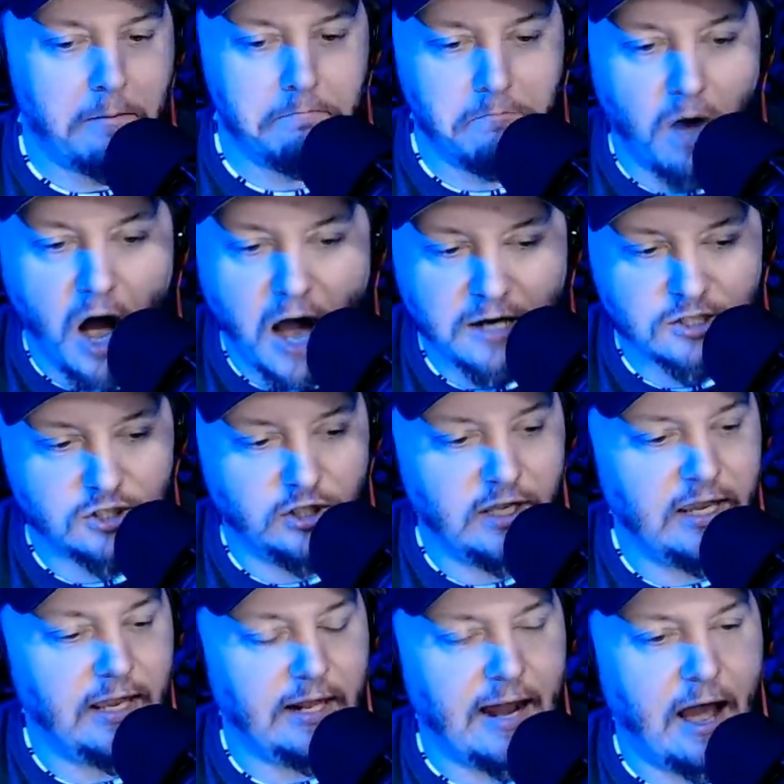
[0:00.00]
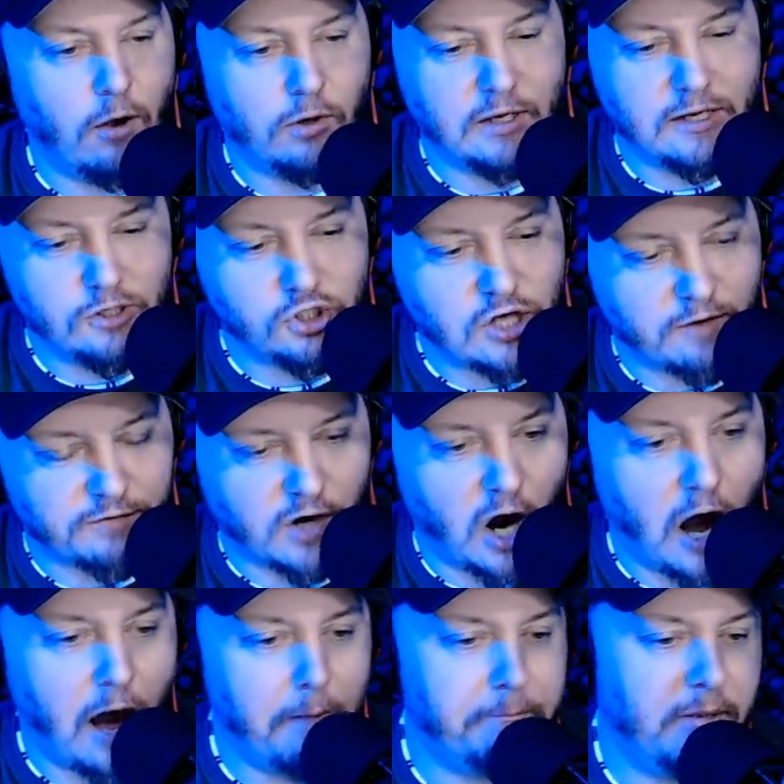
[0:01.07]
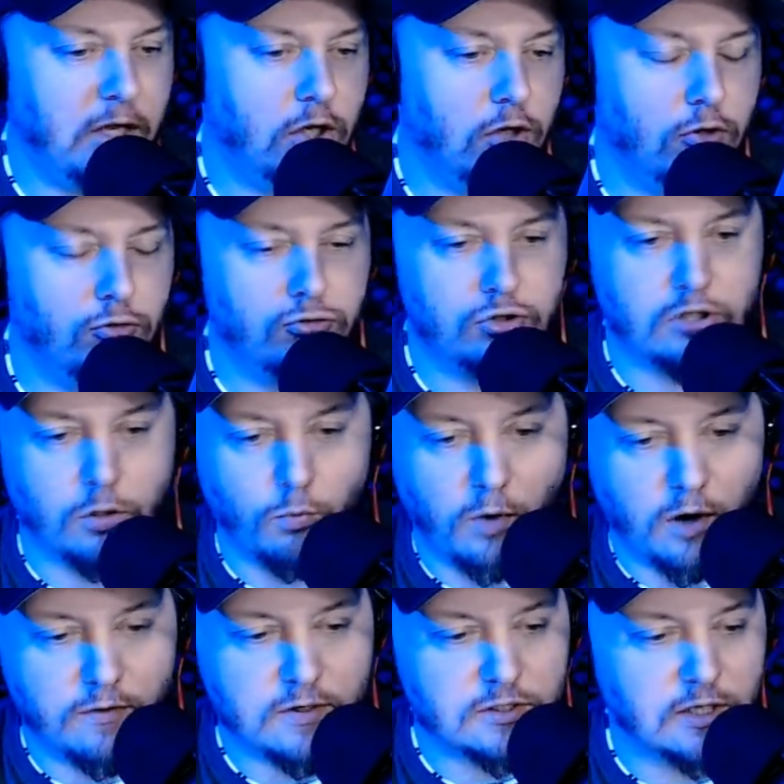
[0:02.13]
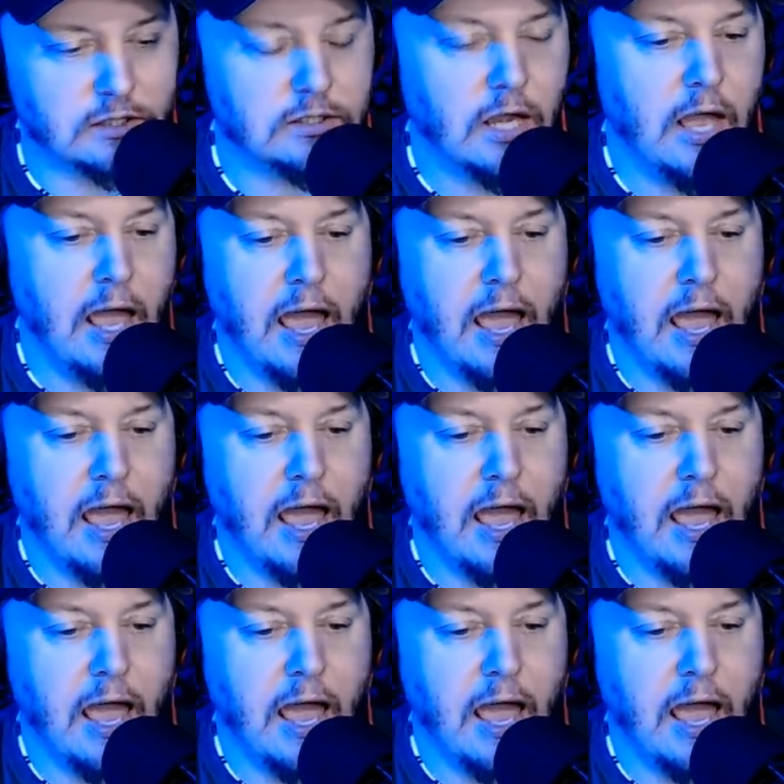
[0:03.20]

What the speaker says: Moxley and how can Jeff Cobb be used and where are these things.